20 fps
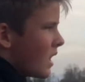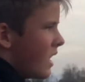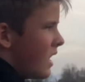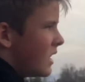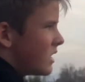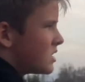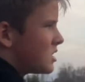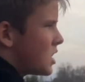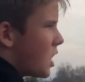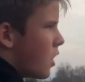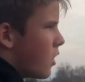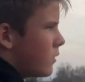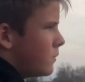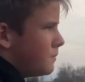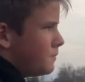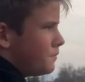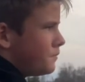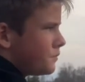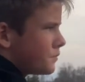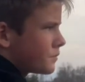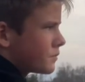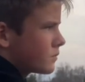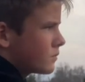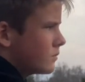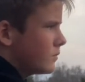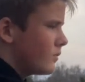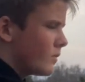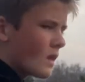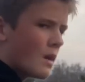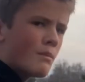so
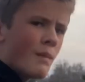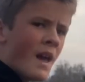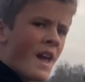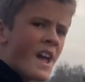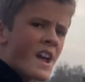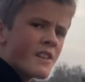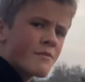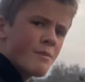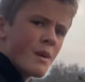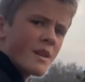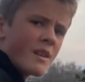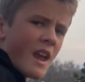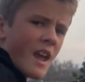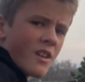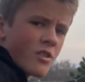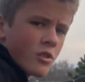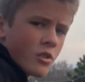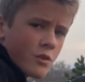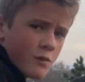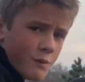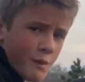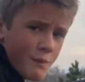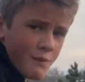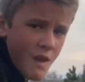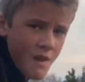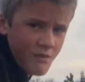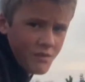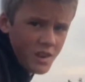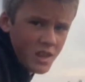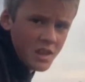my expectations for
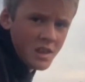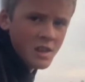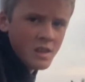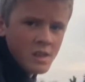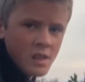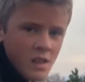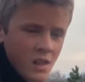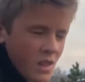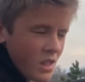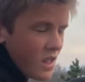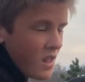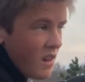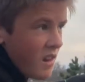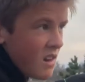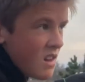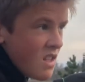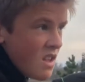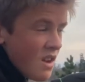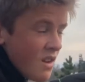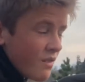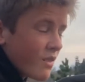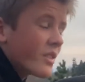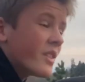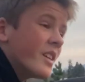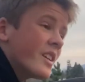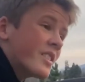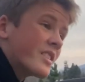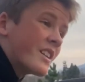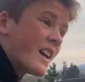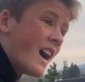50. For
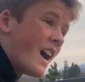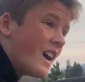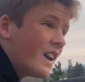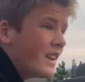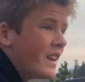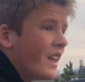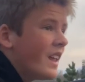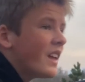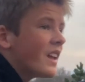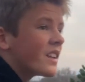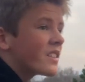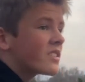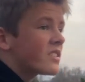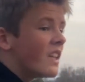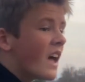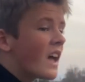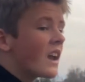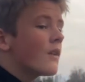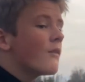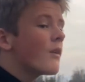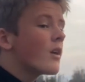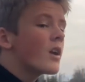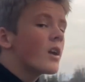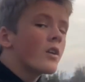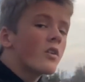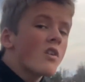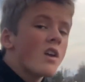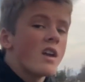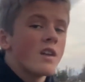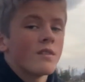this gun, it's not a very
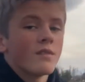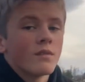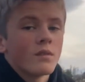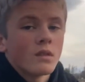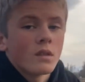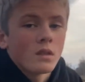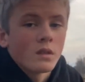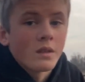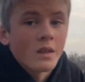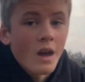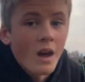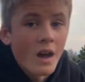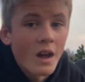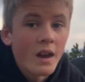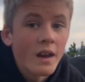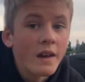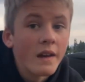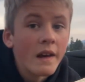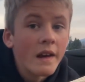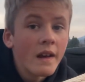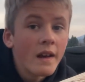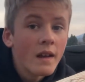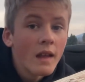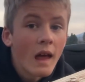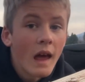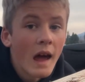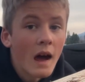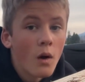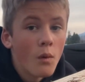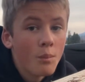great gun
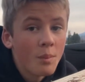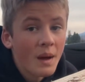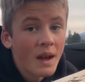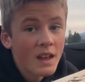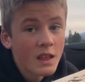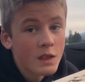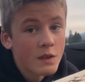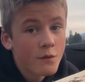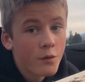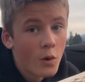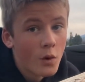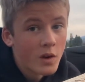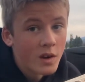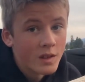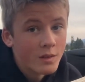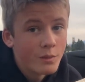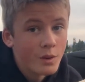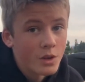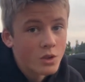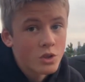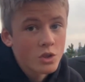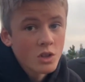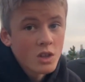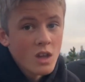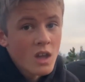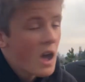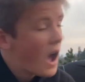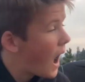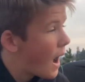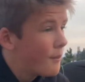out past 40, which
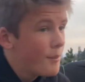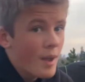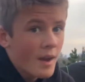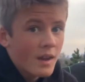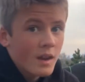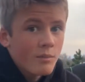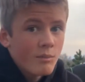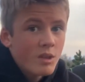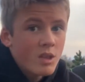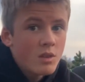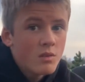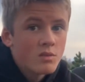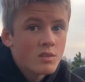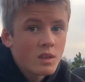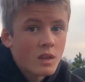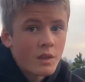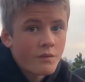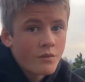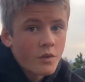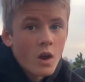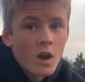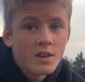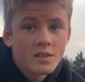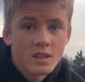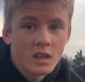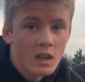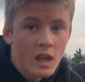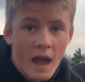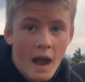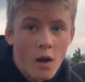I'm not going to be using it for
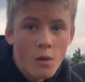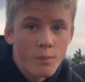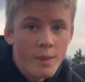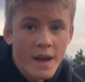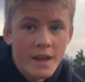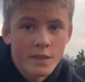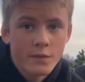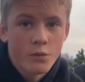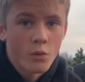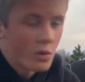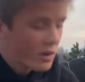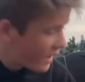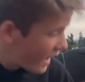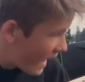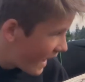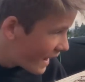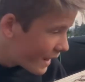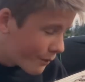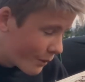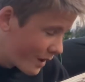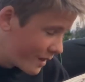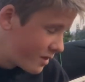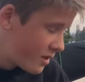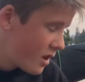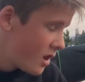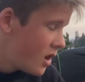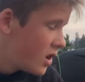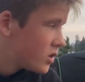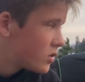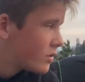hunting out past 40 anyways,
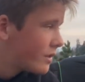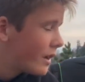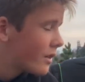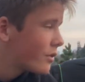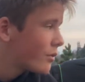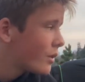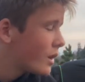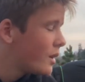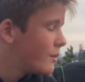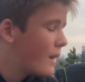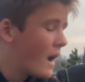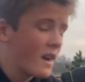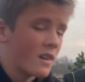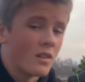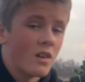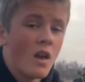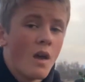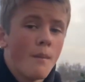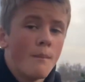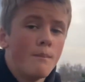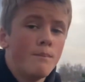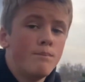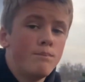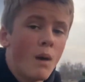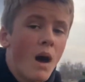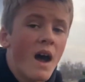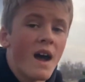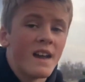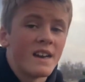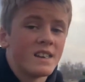so it doesn't really matter.
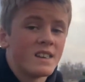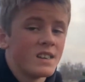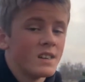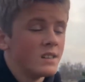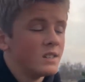But